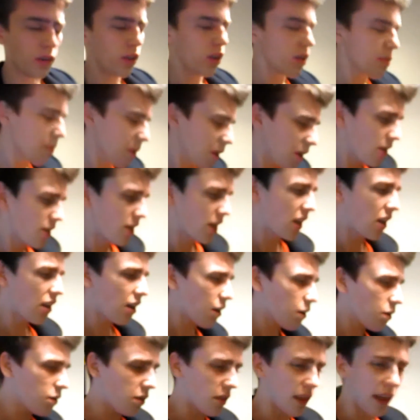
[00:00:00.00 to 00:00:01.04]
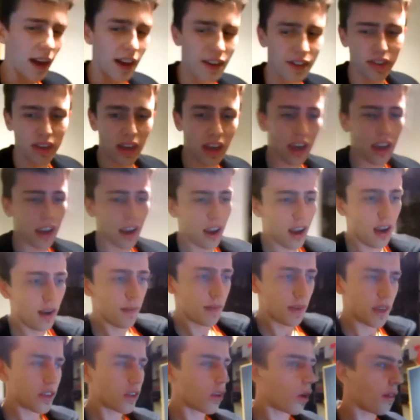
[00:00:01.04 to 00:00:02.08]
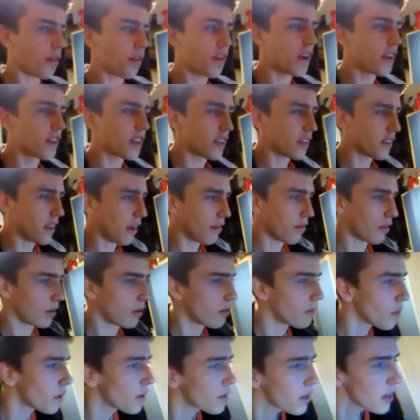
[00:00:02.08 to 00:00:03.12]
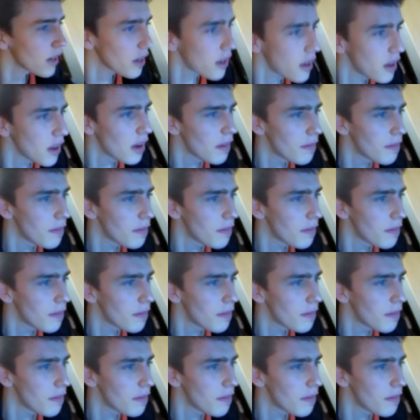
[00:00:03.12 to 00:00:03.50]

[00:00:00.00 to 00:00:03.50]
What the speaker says: Just because he knows that, say, he's got 37, what is it?